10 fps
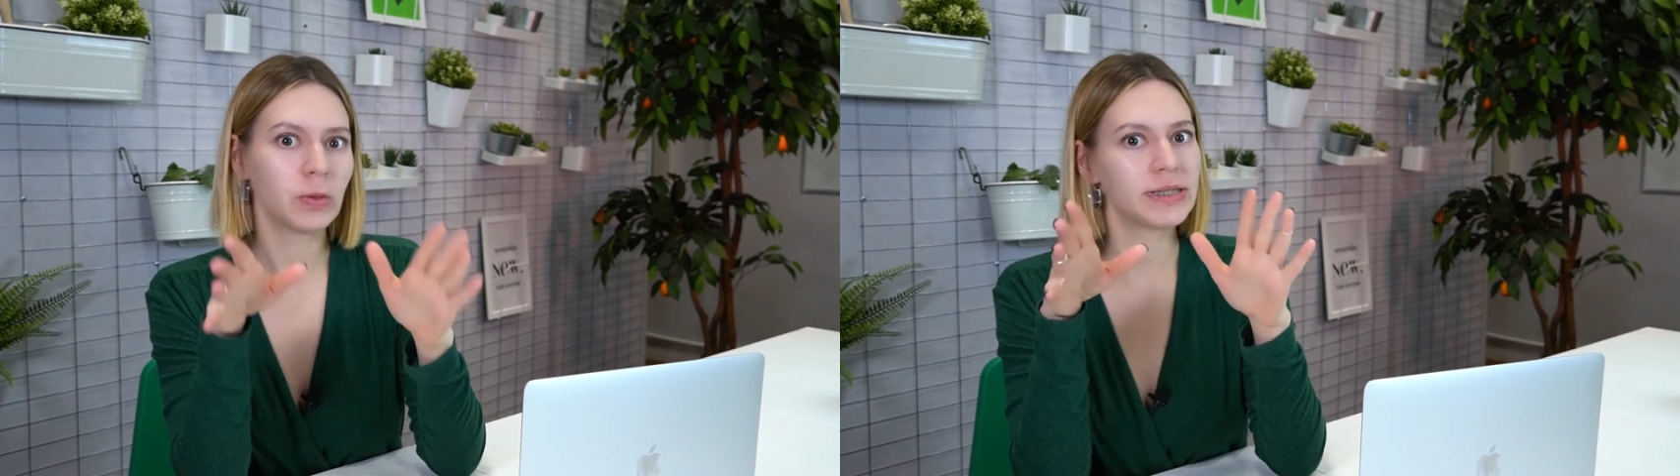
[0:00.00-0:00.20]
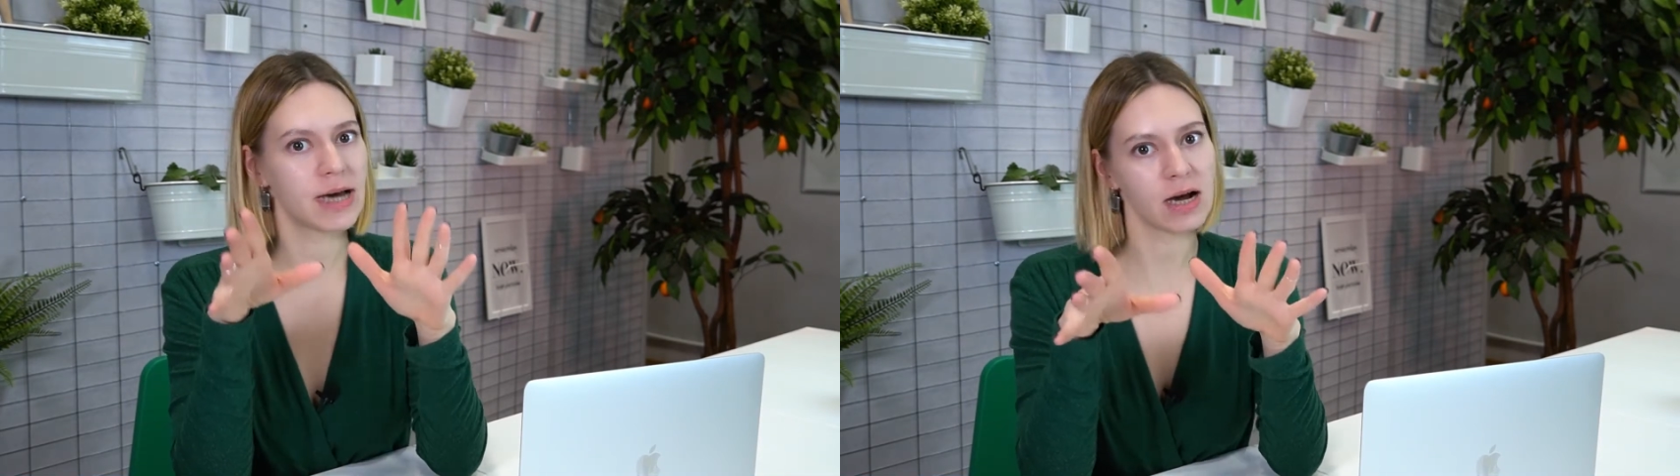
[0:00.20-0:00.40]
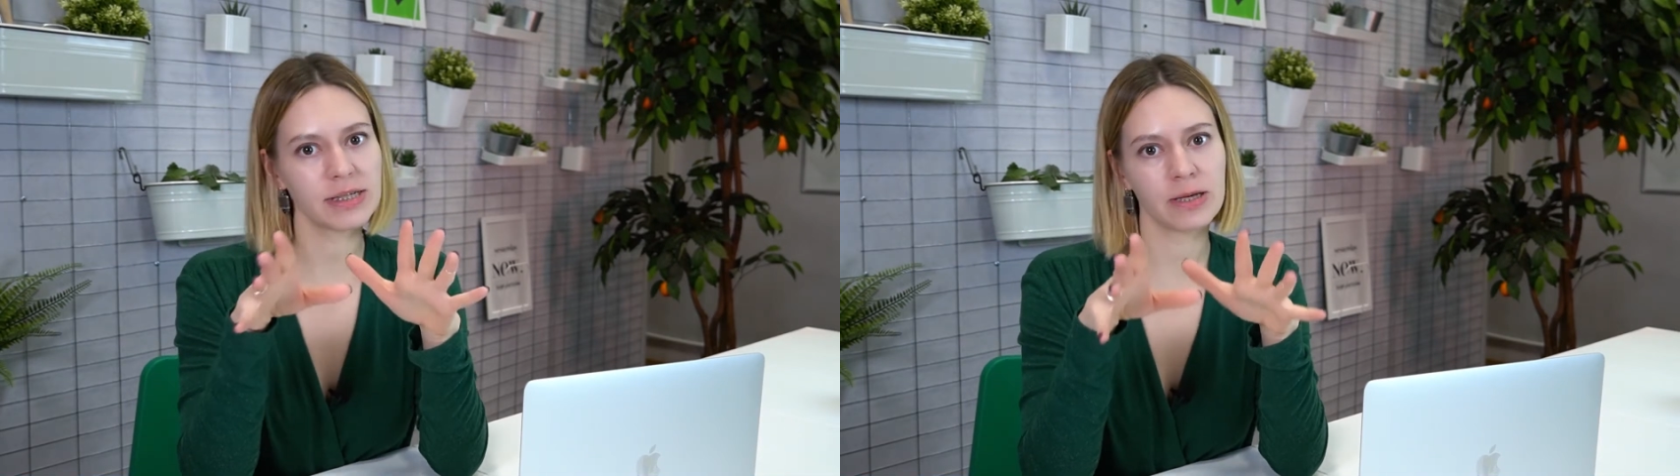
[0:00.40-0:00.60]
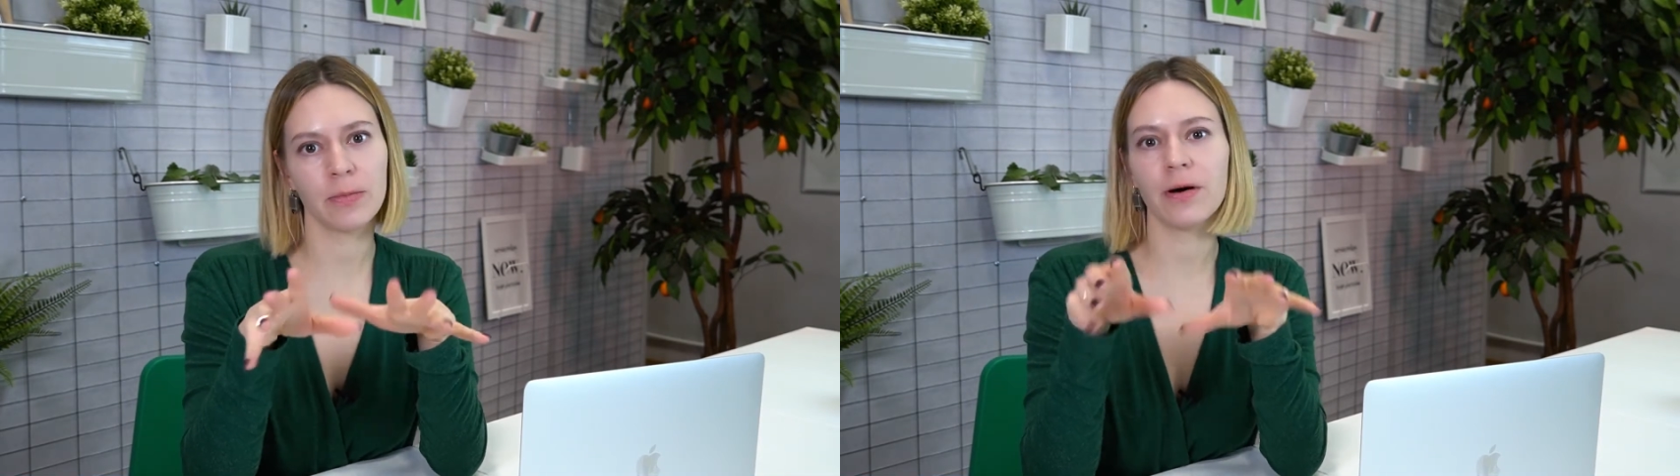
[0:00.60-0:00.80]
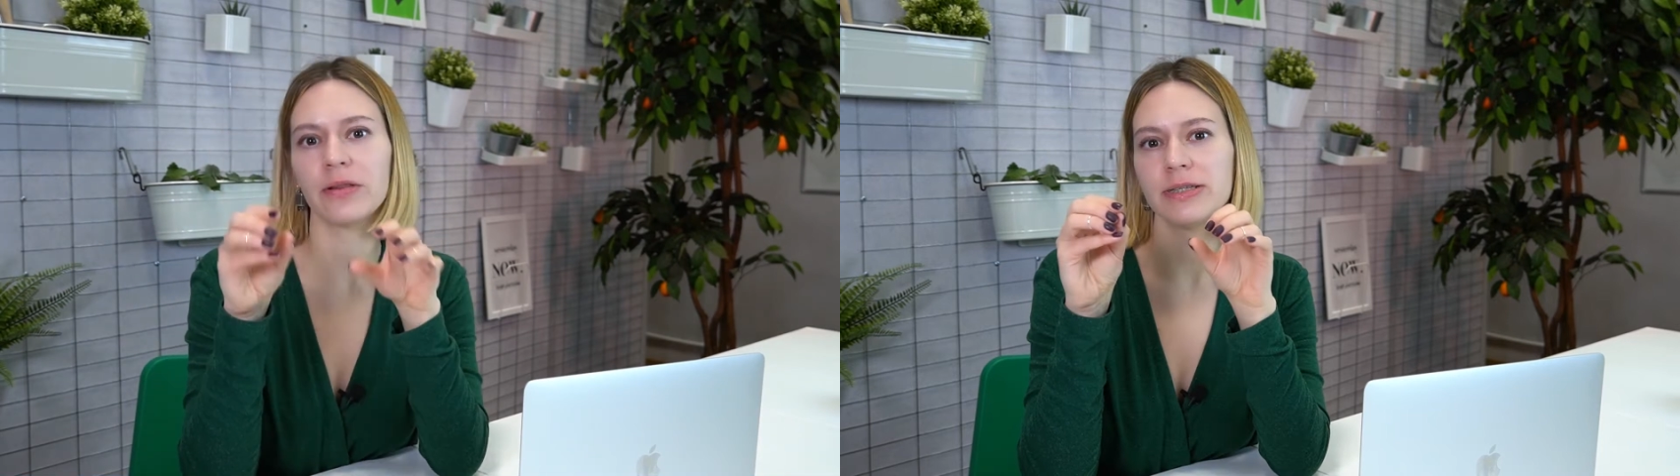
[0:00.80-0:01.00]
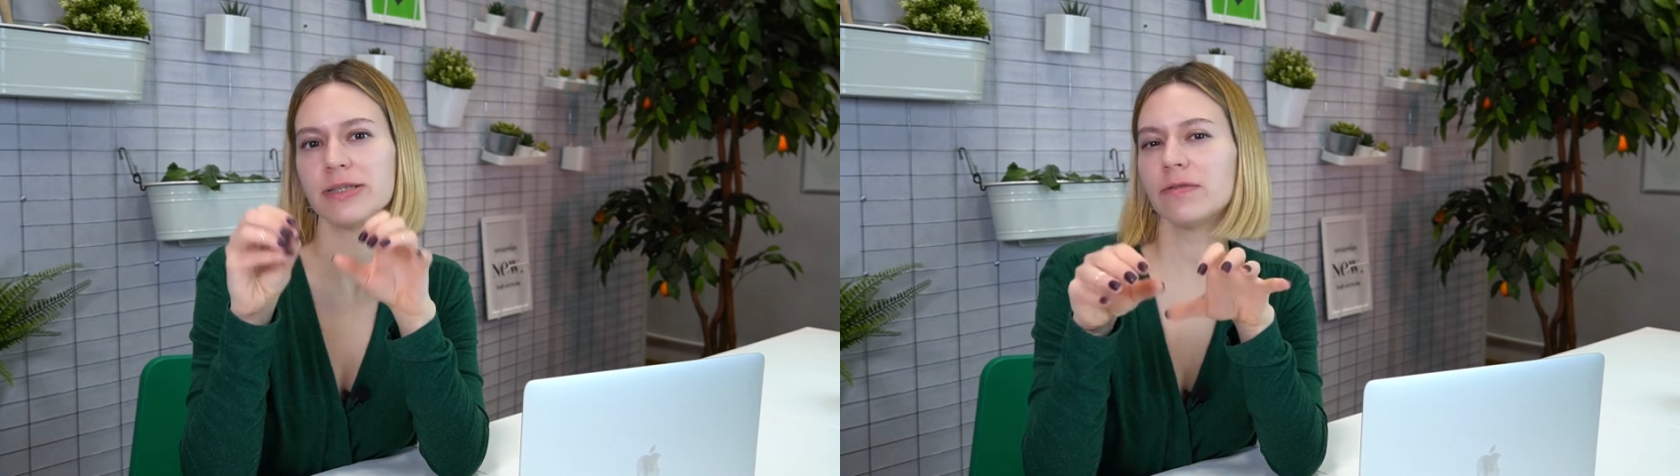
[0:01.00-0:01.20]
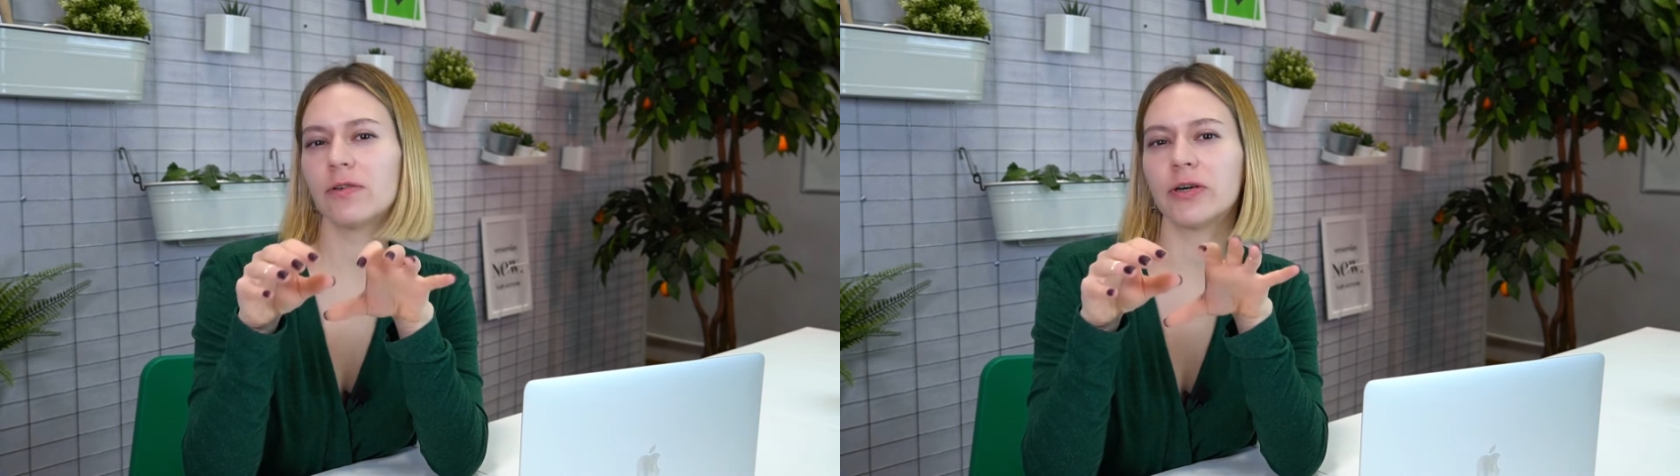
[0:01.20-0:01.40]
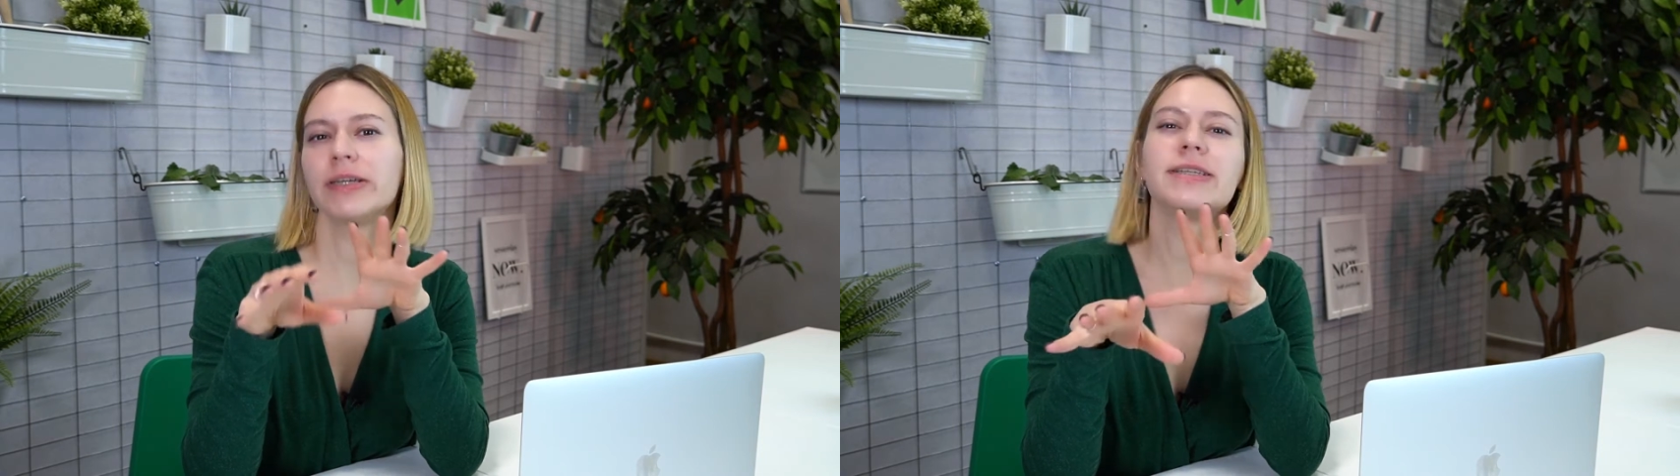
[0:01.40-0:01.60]
talked about the
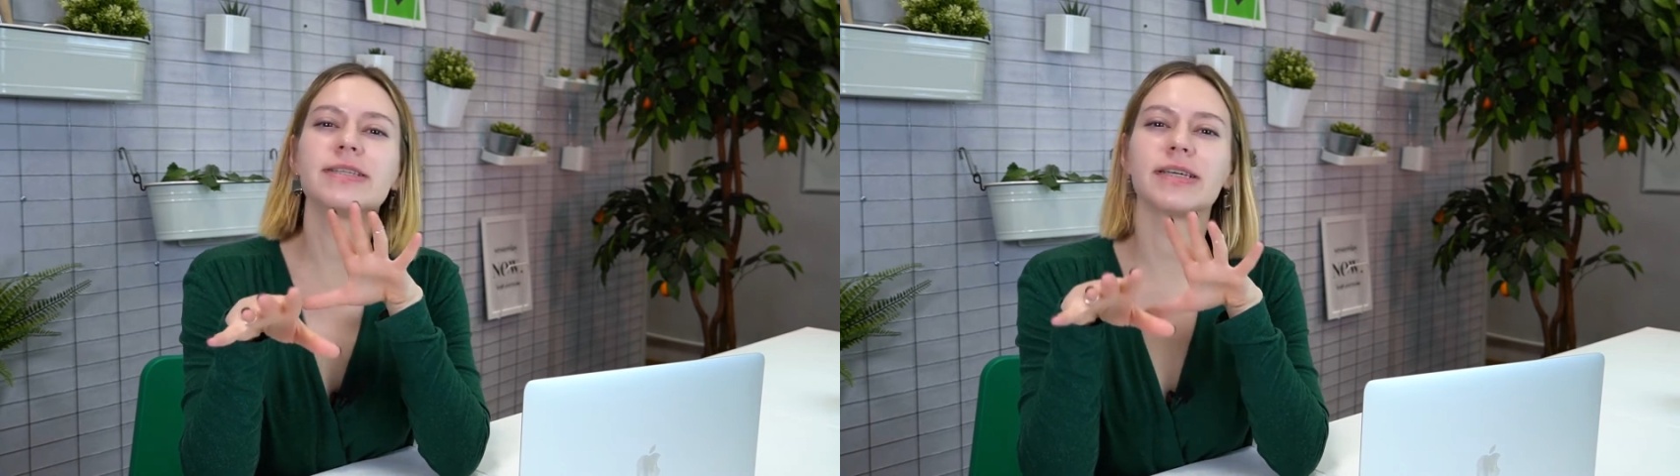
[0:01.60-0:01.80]
difference